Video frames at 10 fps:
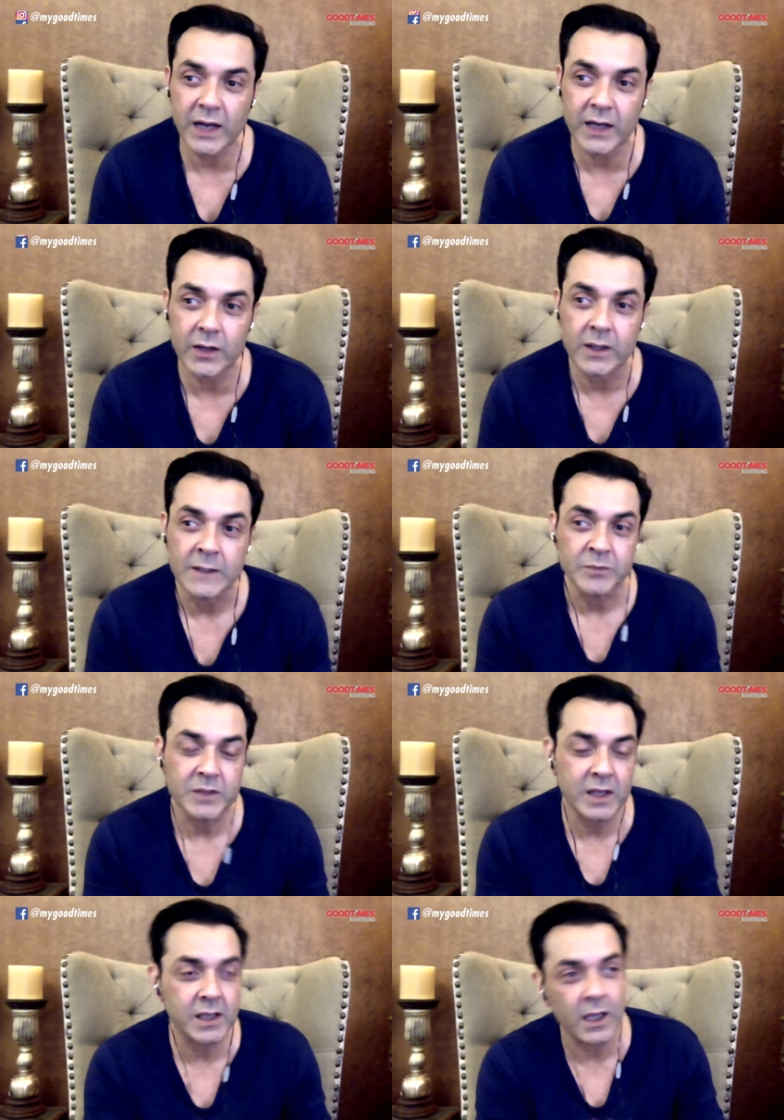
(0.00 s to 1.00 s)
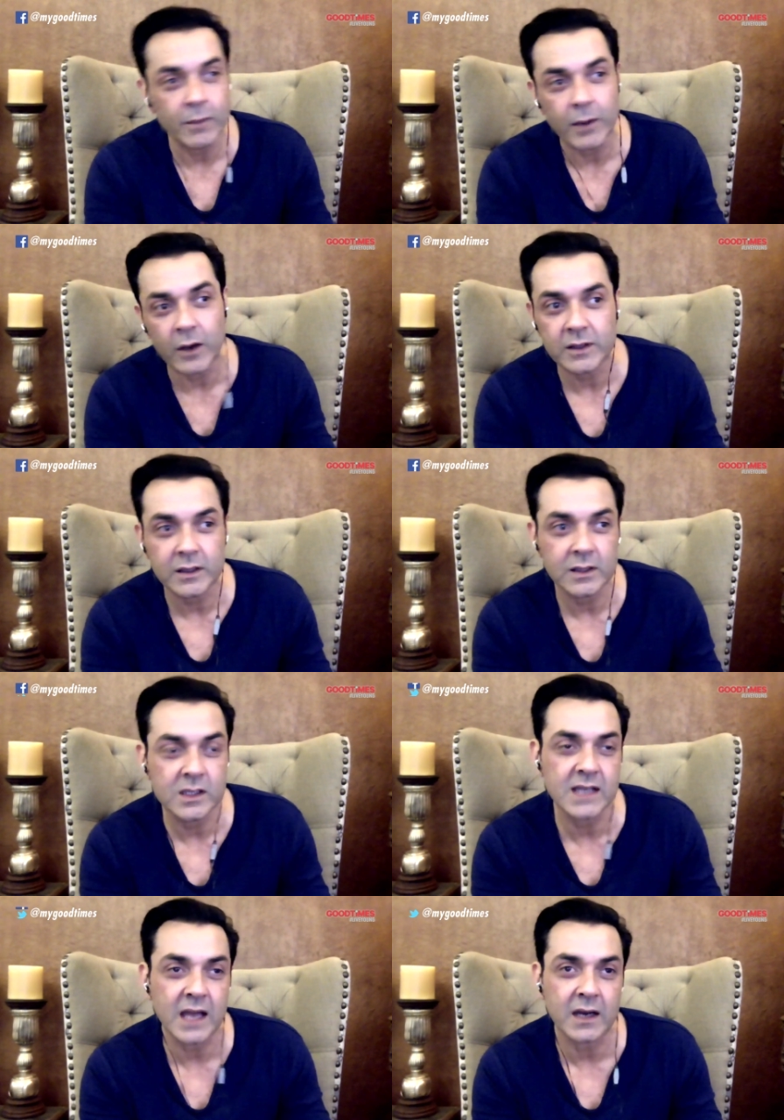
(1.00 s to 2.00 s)
to write, thinking about
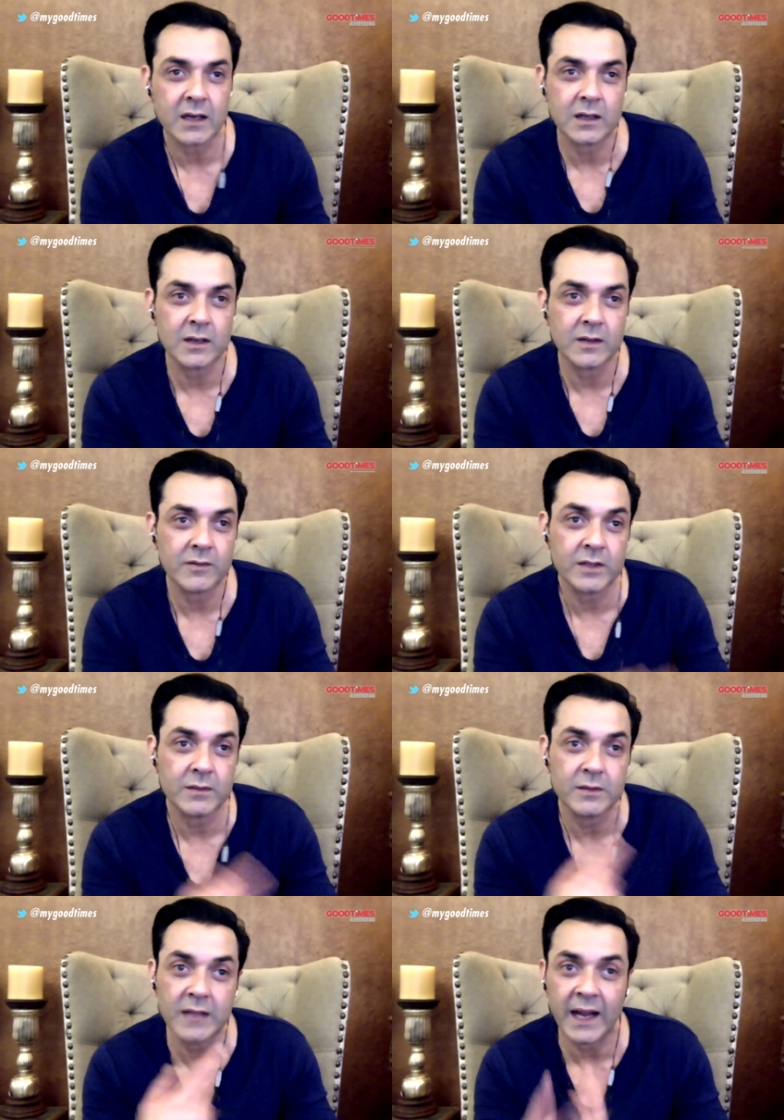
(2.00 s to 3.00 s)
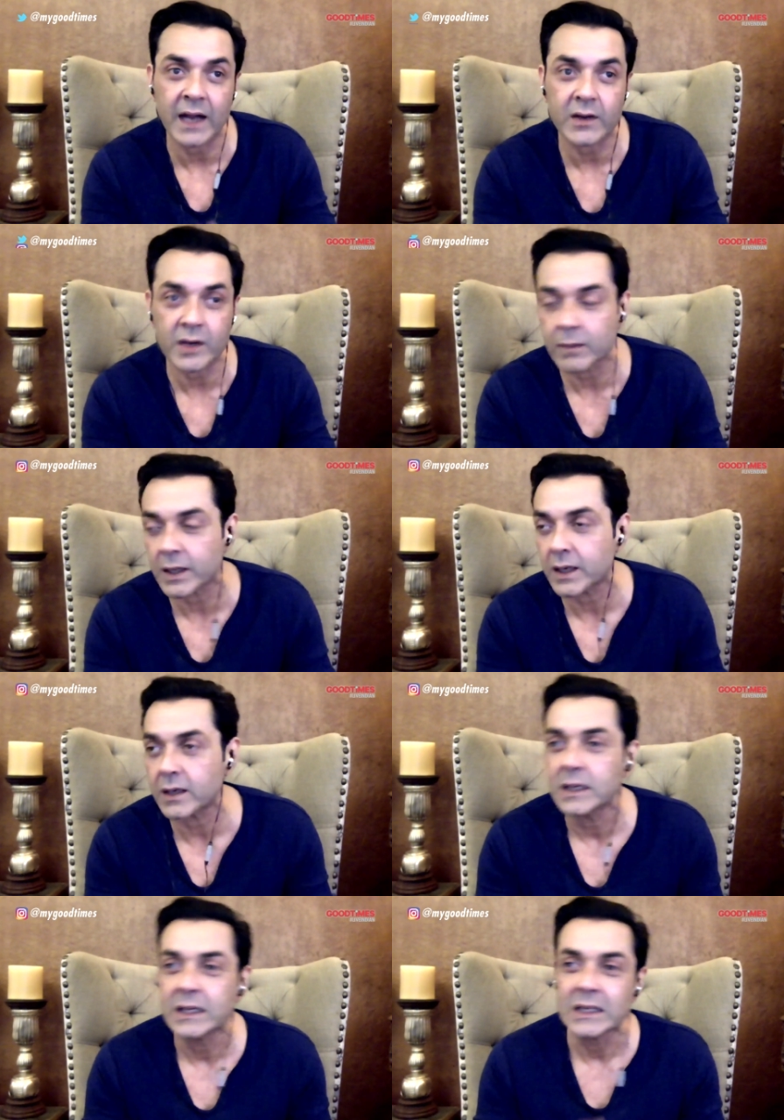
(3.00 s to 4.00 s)
this character with that actor in
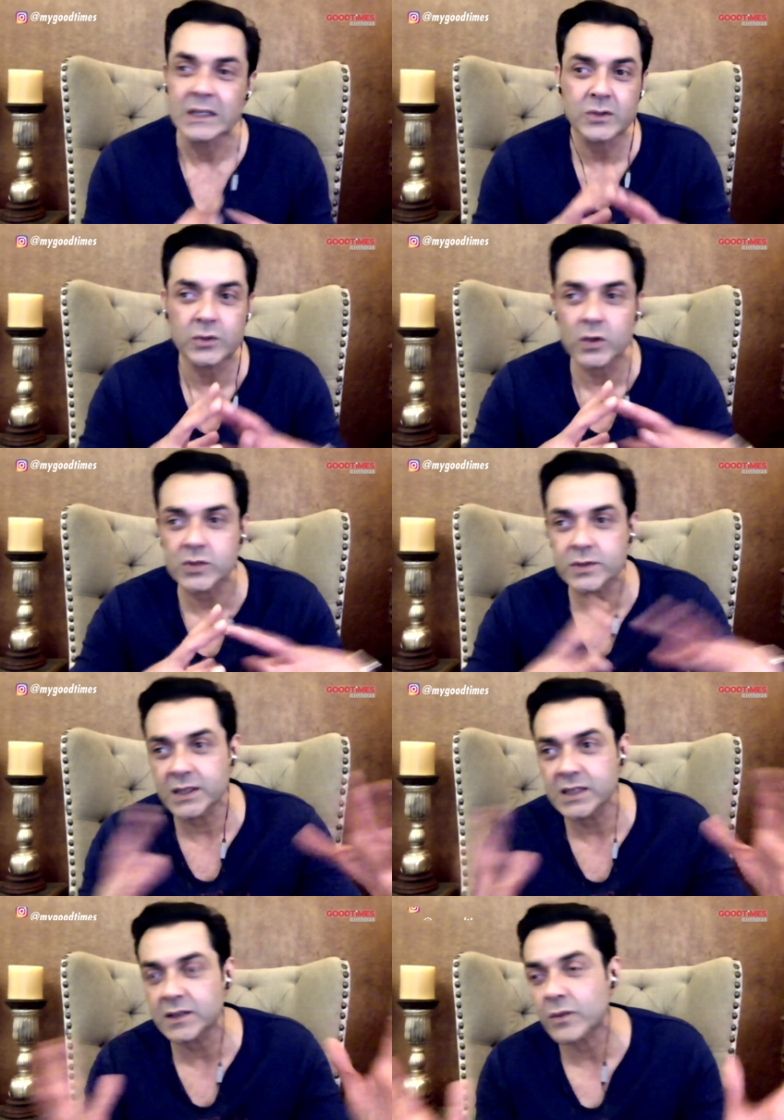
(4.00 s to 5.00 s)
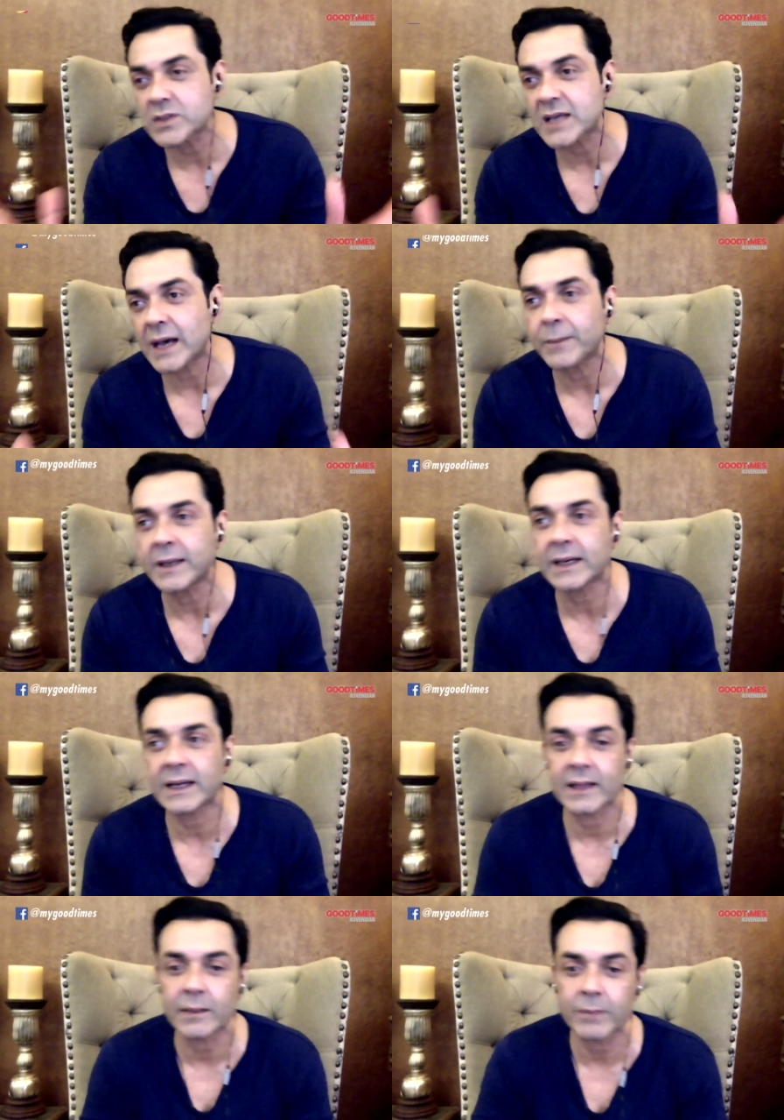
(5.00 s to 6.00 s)
mind. So those were the days it was happening
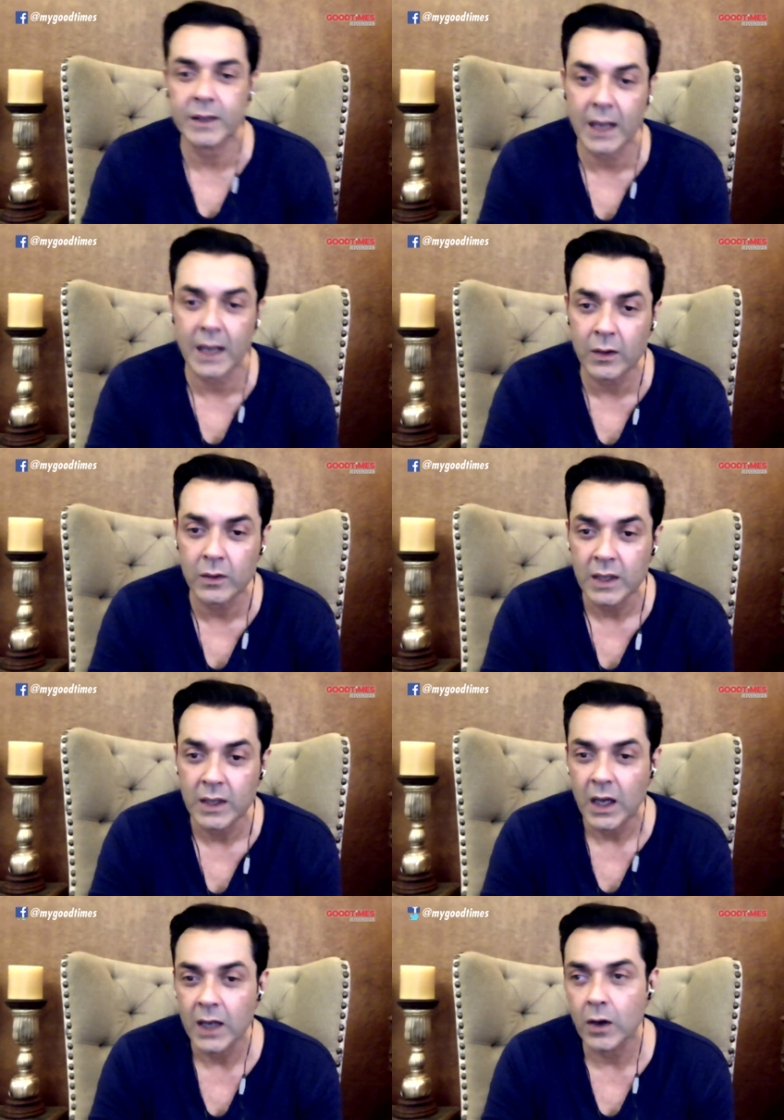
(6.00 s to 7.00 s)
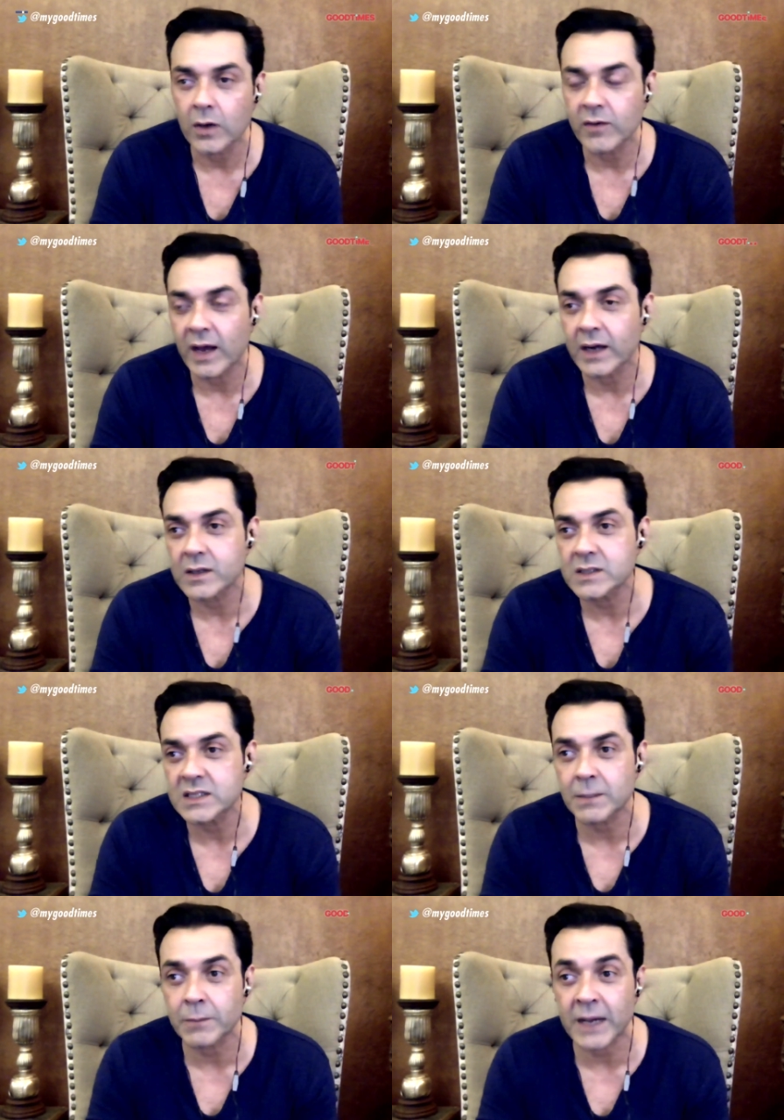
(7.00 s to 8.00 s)
like that. But now a lot of actors
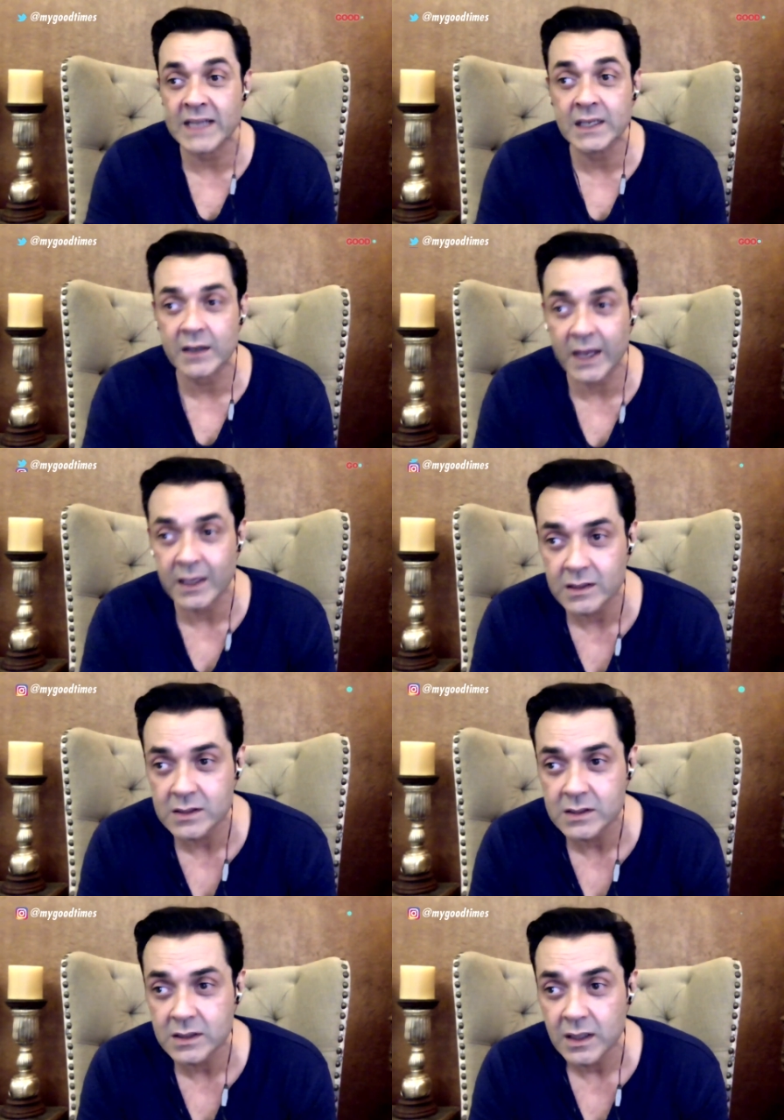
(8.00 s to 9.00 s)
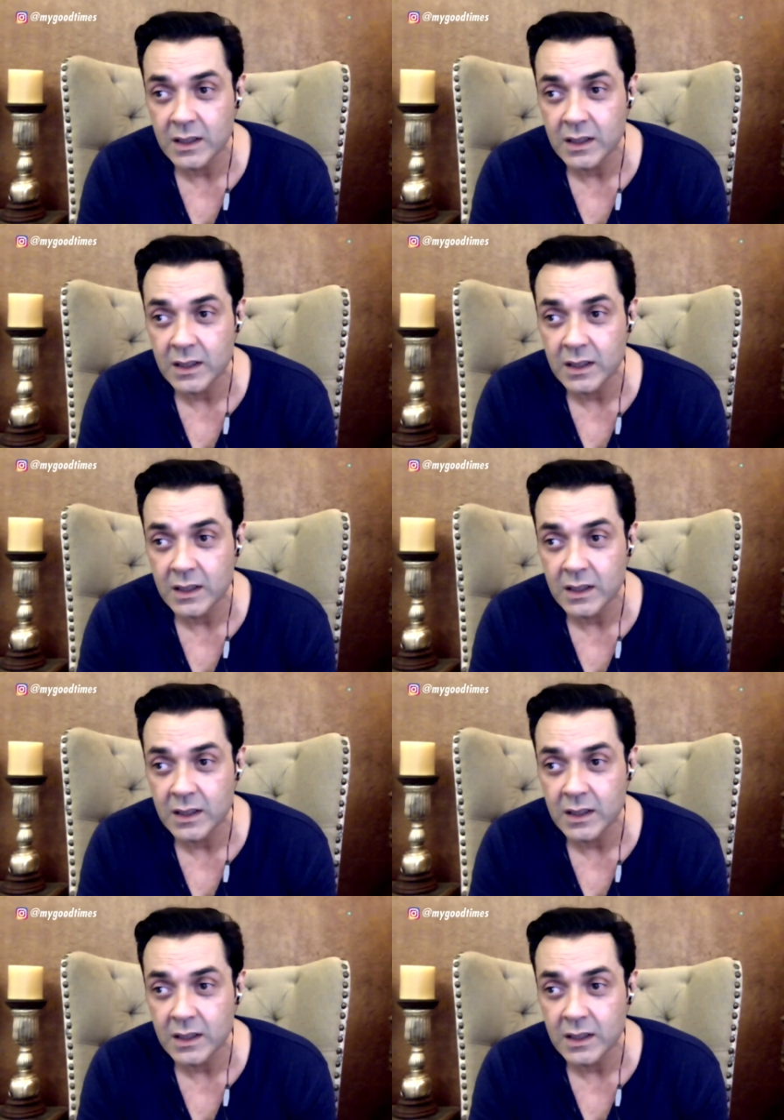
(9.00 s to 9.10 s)
are surprising writers